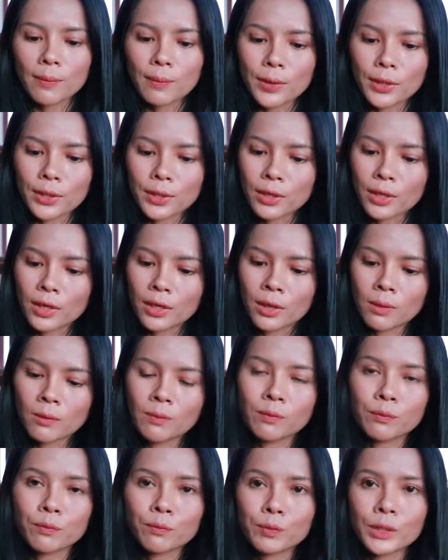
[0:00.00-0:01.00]
but
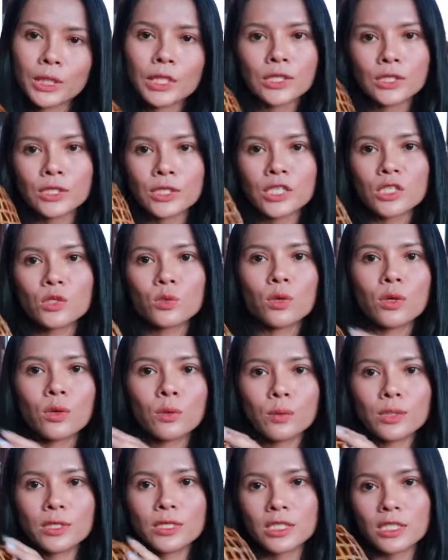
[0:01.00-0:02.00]
um, because this
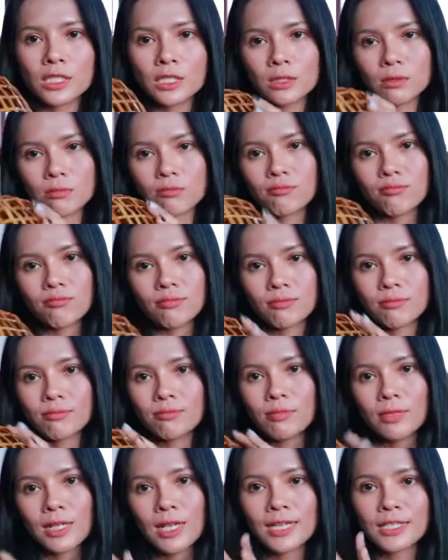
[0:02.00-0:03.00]
one we just
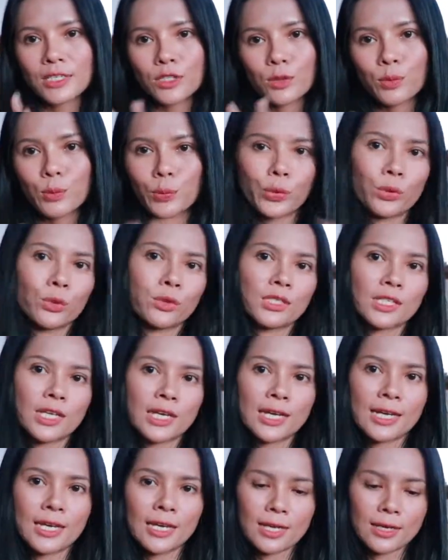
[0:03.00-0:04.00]
like to
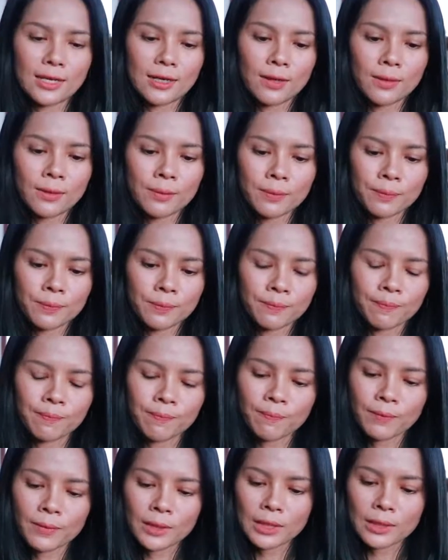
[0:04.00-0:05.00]
protect um,
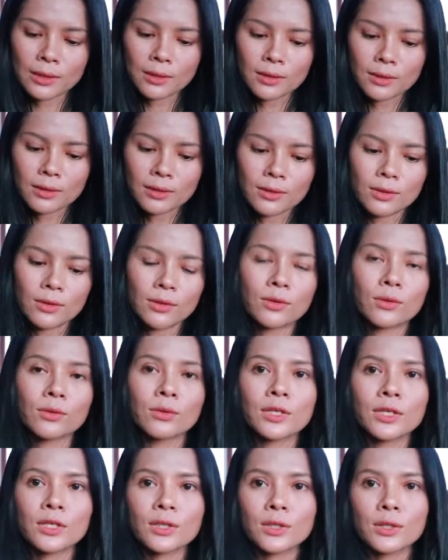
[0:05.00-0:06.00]
you know
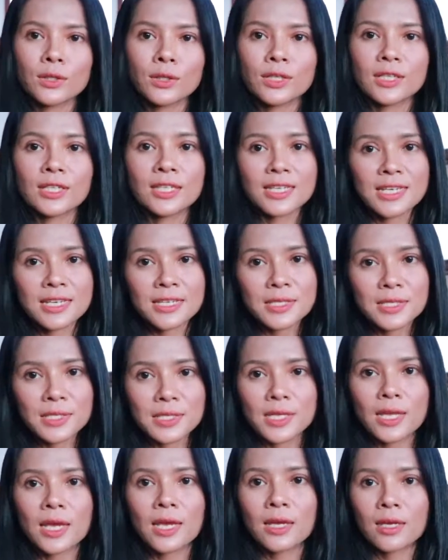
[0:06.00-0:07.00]
the the
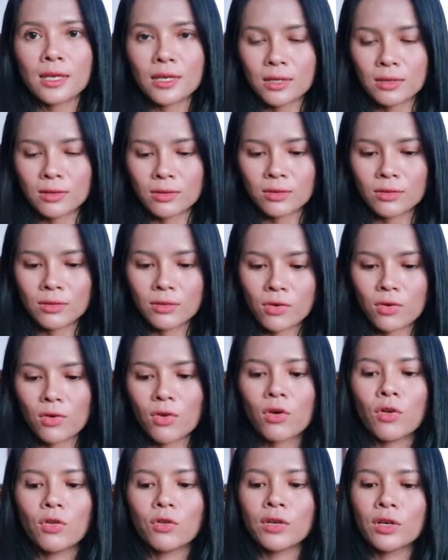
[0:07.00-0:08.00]
insect and
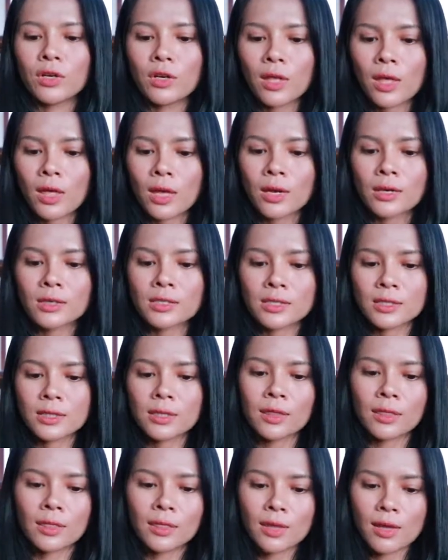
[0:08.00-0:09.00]
all the dirt
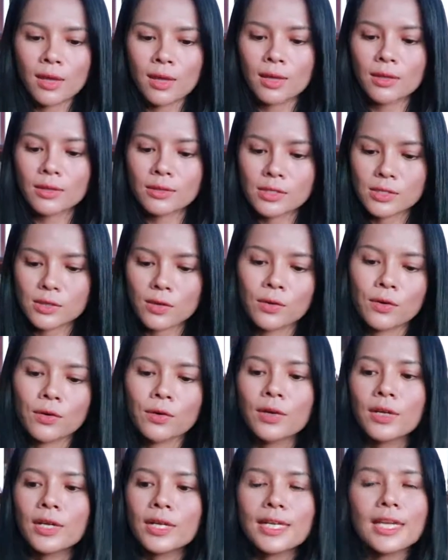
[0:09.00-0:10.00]
and things so
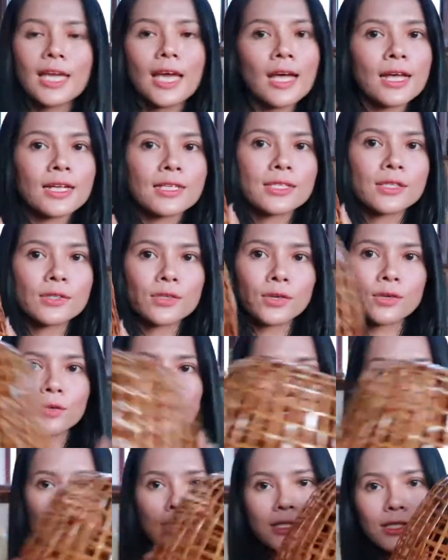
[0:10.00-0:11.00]
yeah
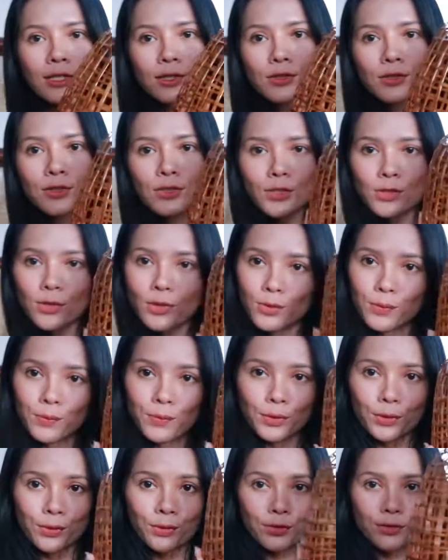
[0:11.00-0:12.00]
so it looks so
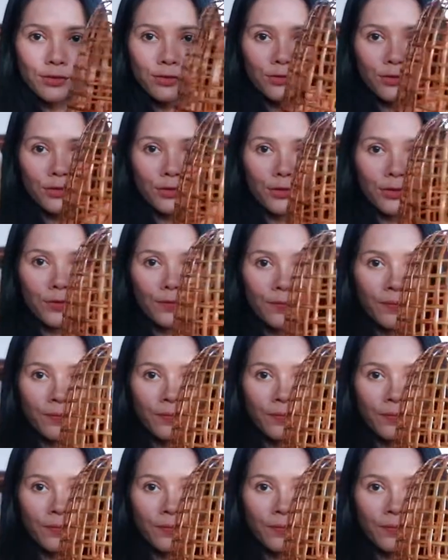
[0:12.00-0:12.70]
beautiful